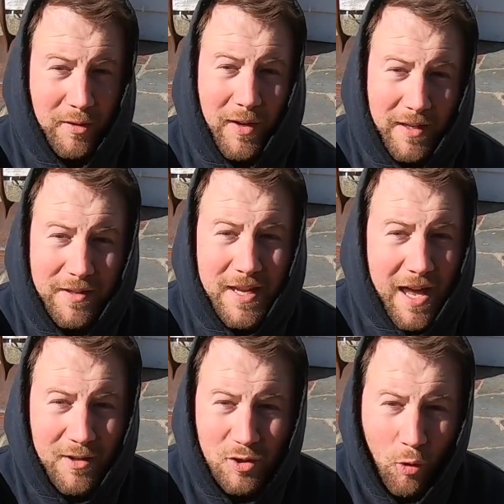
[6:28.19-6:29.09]
like
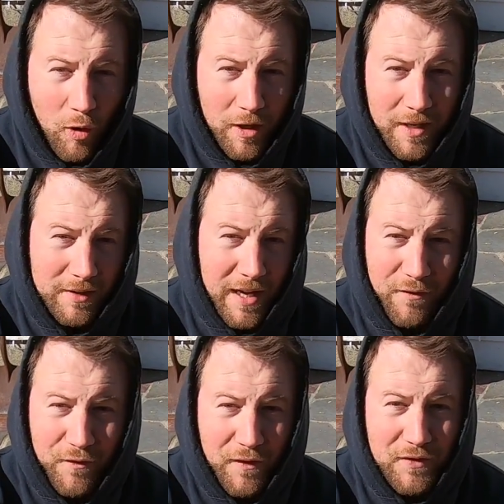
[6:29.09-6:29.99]
10 torque and like
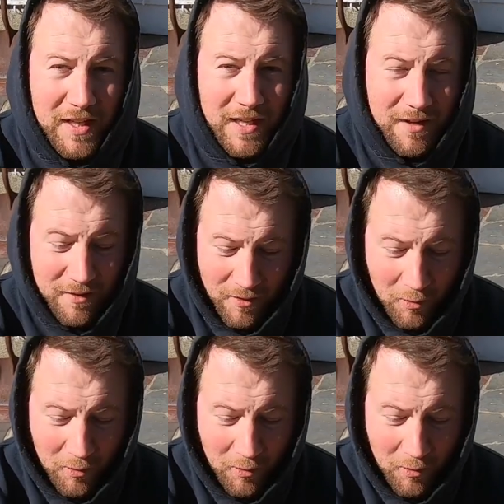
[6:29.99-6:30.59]
15